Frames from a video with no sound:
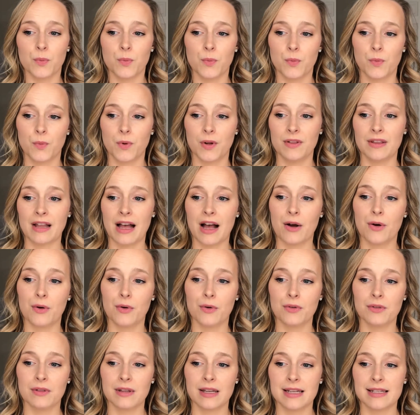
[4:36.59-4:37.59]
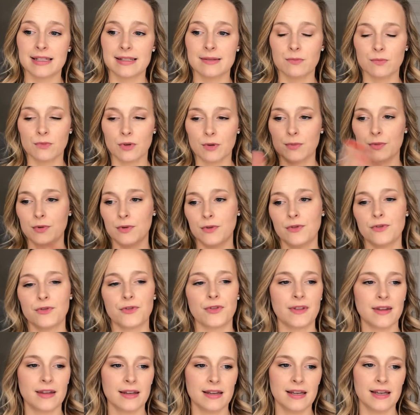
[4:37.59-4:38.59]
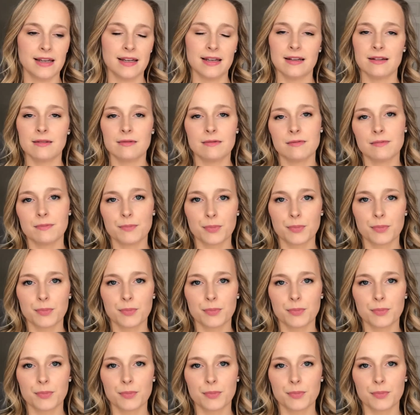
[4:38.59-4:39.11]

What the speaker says: will not only remove the